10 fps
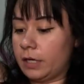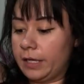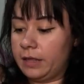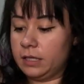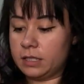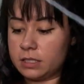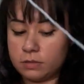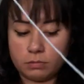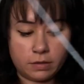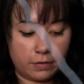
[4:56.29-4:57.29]
I think this
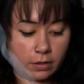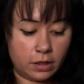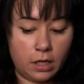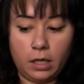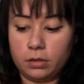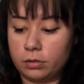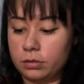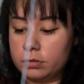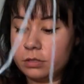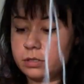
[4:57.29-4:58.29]
is one of our
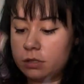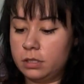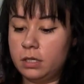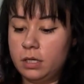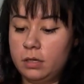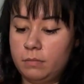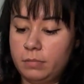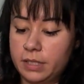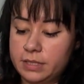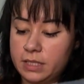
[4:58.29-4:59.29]
colors
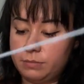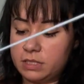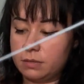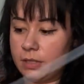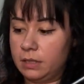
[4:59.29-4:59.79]
but it seems to be